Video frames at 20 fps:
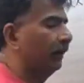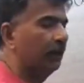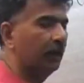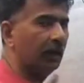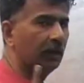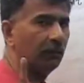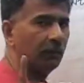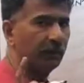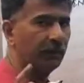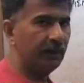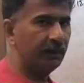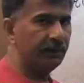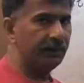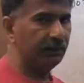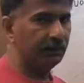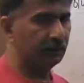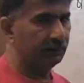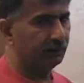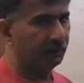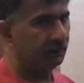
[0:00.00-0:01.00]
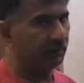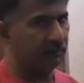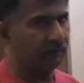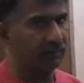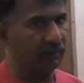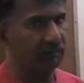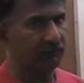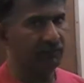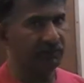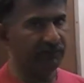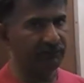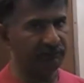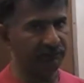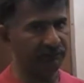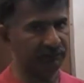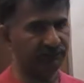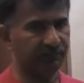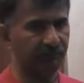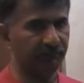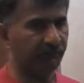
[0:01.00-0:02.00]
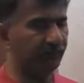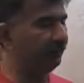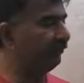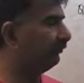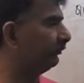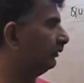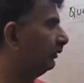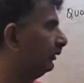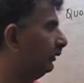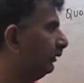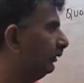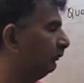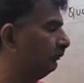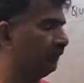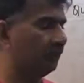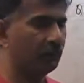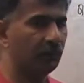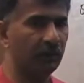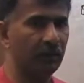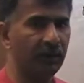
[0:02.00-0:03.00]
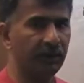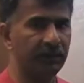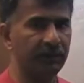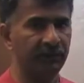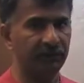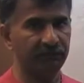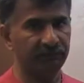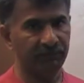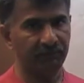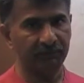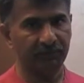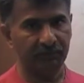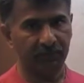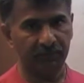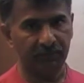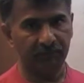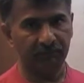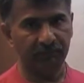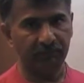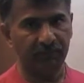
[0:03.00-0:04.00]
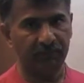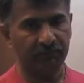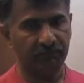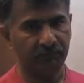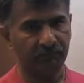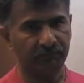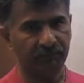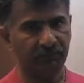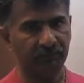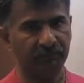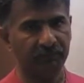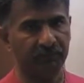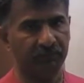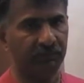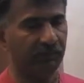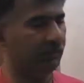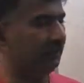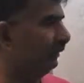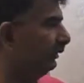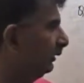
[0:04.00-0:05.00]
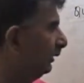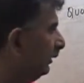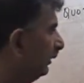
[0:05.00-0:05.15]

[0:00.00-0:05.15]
And what I hear there are, there are many such numbers, but what I hear sometimes by from some people